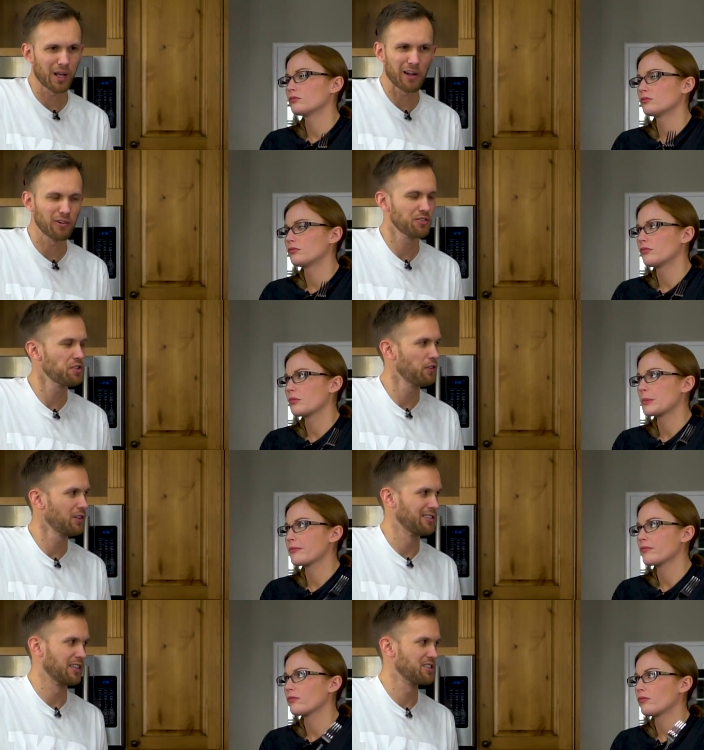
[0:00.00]
Speaker 1: I honestly feel
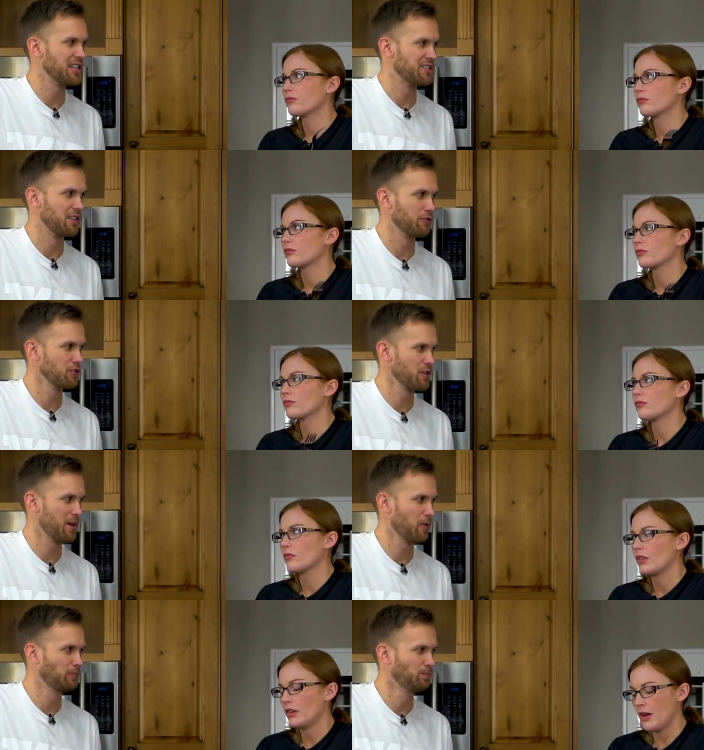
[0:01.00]
it does taste different
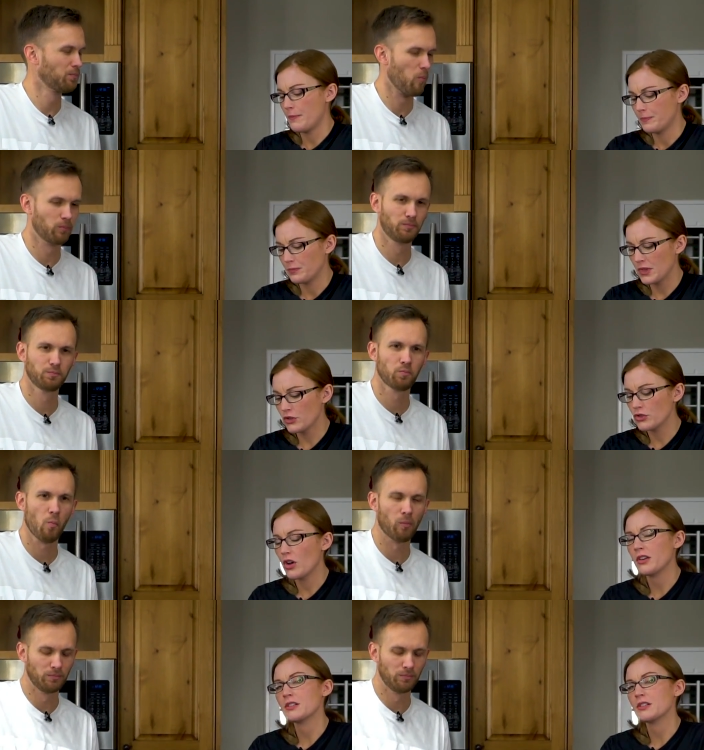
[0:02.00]
somehow.
Speaker 2: Yeah, there's not